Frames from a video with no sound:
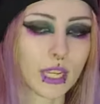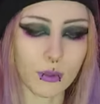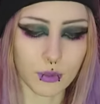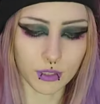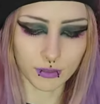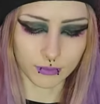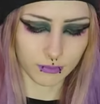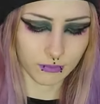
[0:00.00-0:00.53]
I
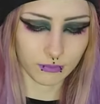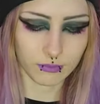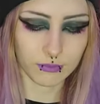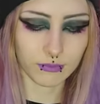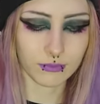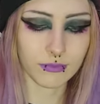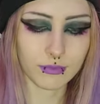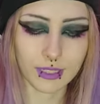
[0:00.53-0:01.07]
will
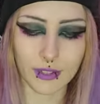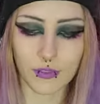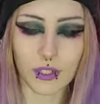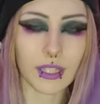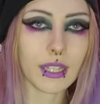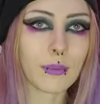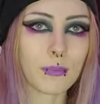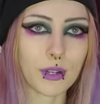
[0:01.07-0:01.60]

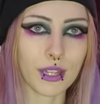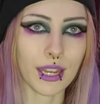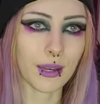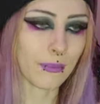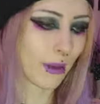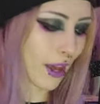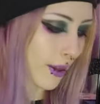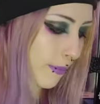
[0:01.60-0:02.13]
definitely put
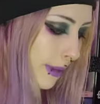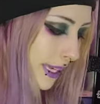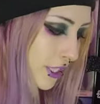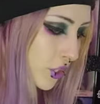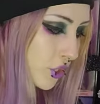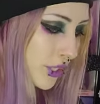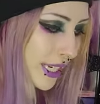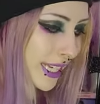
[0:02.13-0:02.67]
up on my
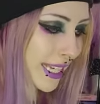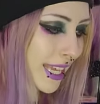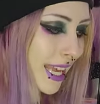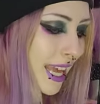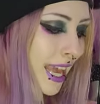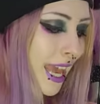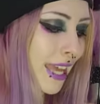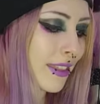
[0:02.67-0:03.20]
tree.
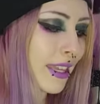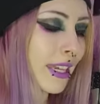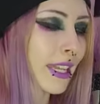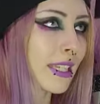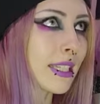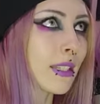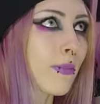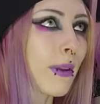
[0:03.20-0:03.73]
And then
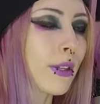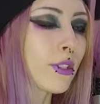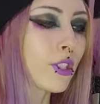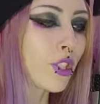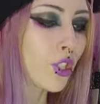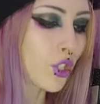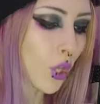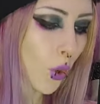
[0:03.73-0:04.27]
it smells
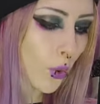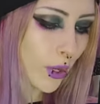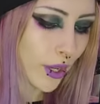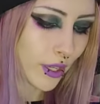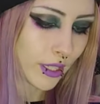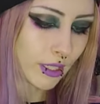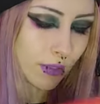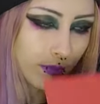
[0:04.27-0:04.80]
so
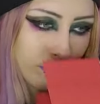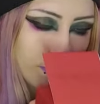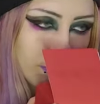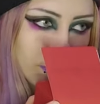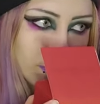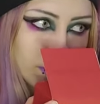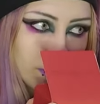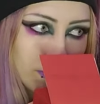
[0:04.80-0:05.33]
good.
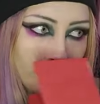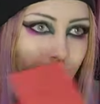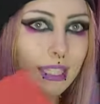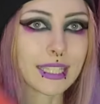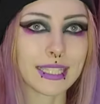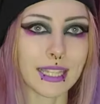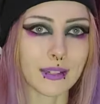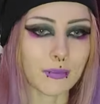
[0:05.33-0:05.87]

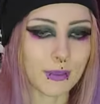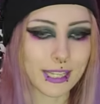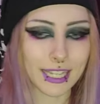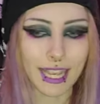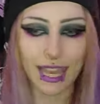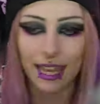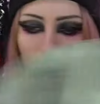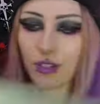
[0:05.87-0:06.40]
They sent me a
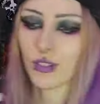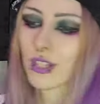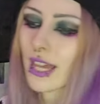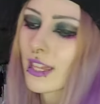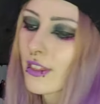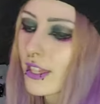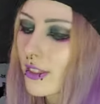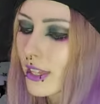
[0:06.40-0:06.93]
candle.
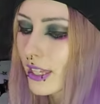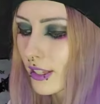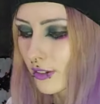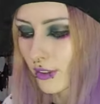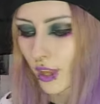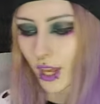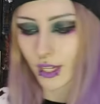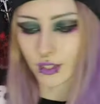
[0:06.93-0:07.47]
I think that a
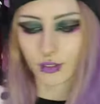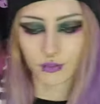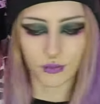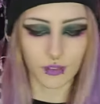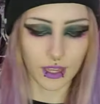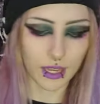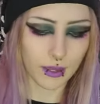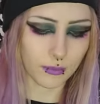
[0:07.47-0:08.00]
lot of,
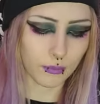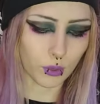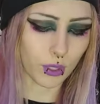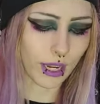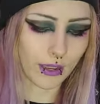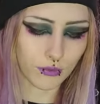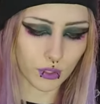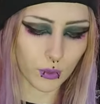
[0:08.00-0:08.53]
or
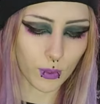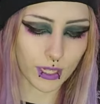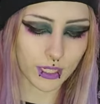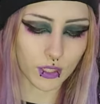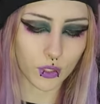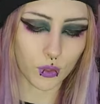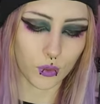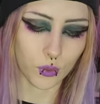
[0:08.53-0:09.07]

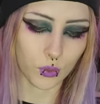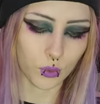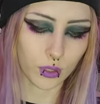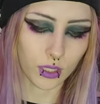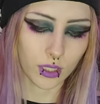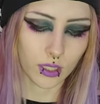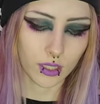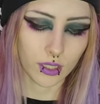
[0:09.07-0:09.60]
everyone who
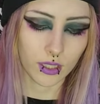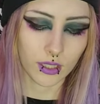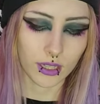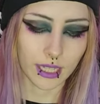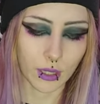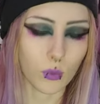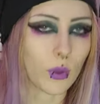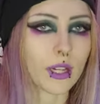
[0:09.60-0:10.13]

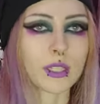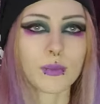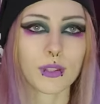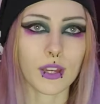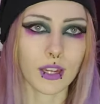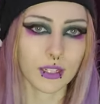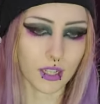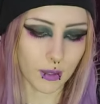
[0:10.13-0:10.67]
like works with
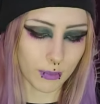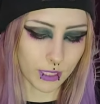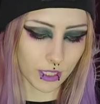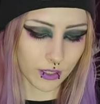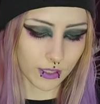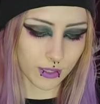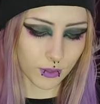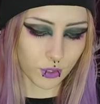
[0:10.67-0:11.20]
Hot Topic
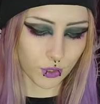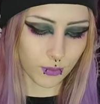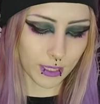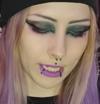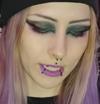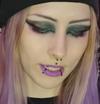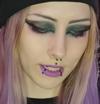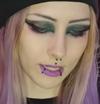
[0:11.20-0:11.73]
on social
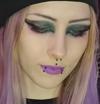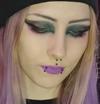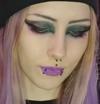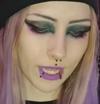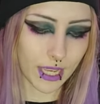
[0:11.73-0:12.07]
media